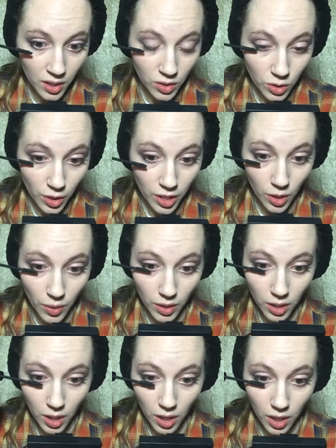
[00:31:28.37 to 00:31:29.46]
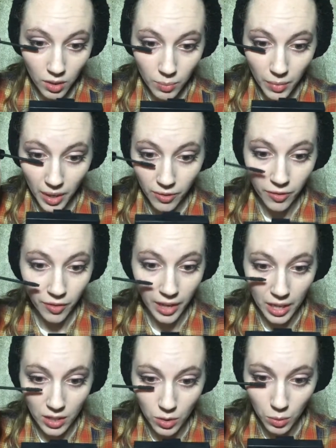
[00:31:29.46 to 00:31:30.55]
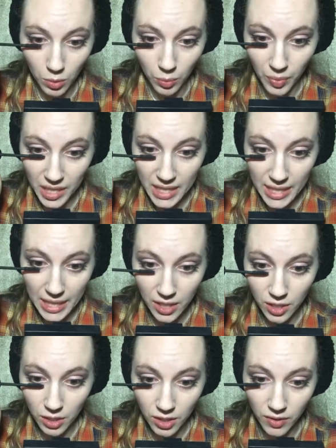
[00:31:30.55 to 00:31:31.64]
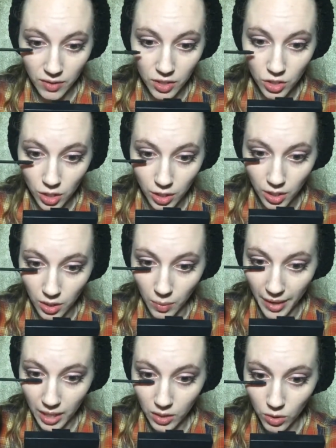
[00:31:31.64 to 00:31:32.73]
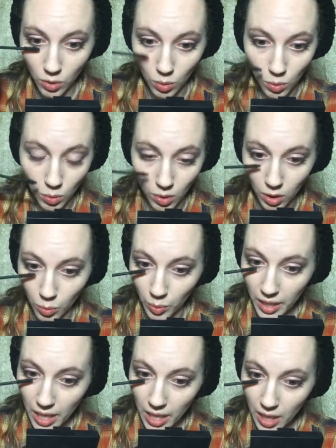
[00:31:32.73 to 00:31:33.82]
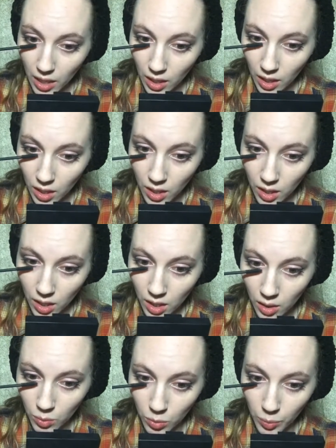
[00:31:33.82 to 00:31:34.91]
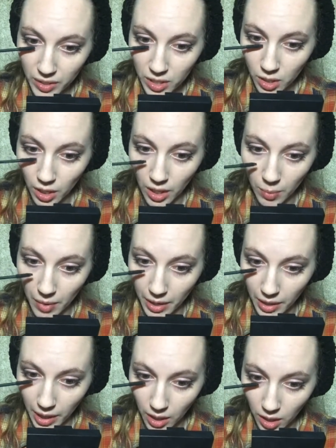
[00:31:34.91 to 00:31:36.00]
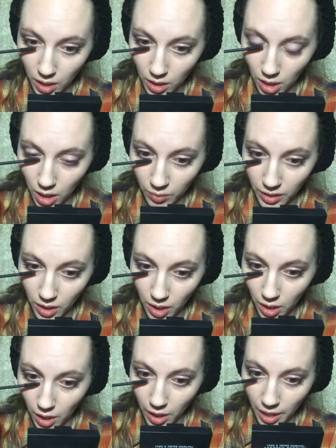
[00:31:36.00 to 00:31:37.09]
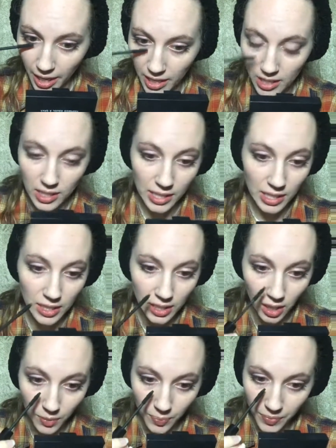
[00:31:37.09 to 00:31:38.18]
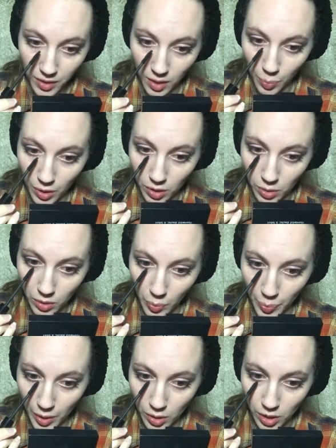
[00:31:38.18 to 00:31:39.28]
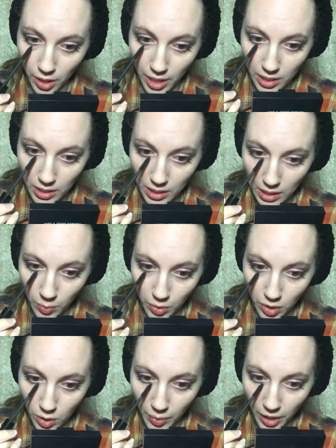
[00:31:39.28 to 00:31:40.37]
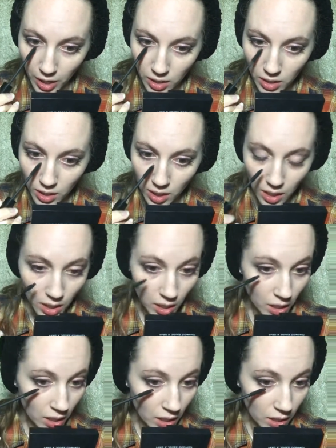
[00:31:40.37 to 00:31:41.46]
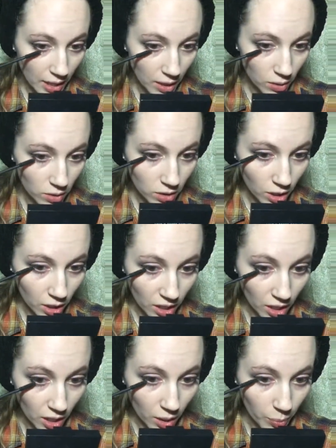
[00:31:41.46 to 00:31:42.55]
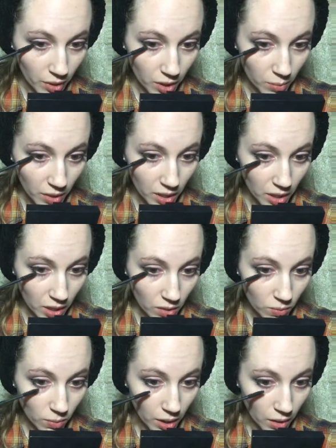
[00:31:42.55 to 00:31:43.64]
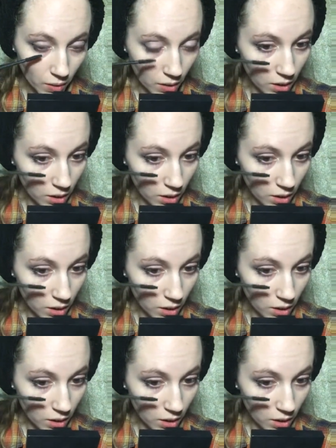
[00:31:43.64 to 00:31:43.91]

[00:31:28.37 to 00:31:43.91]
So I know a lot of my friends who have been teachers have started back school. We will be starting Monday, along with our ISDs here. The Beaujour, we're on Beaujour ISD, Beaujour Paris. They are starting up on Monday as well.